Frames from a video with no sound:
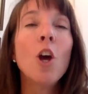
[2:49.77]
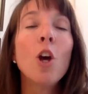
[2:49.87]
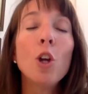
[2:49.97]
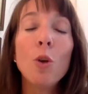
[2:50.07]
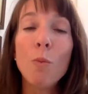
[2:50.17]

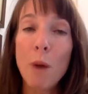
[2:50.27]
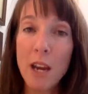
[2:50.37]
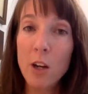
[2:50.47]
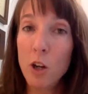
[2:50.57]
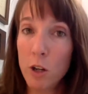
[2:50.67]
you might
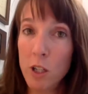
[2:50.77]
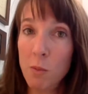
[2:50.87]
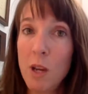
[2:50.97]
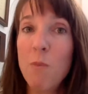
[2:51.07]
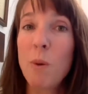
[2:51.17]
curse
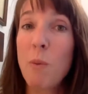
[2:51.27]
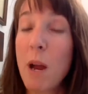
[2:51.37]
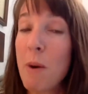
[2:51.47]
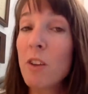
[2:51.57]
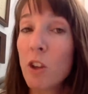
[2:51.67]
me, but by
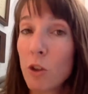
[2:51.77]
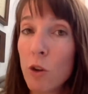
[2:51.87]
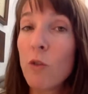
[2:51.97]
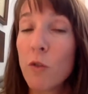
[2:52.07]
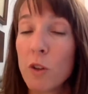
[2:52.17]
about the third or
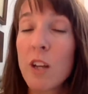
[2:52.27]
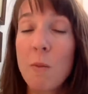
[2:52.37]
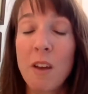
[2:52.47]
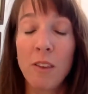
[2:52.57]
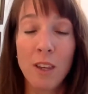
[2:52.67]
fourth time,
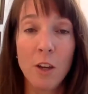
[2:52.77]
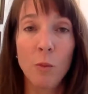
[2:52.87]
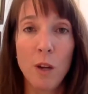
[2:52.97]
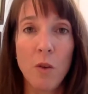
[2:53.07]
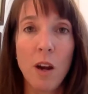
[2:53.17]
I think you'll
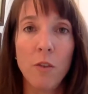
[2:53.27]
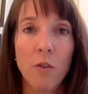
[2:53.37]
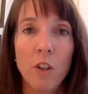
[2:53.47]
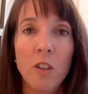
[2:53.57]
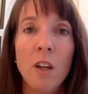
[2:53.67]
be
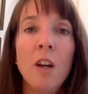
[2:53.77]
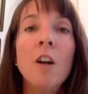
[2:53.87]
grateful.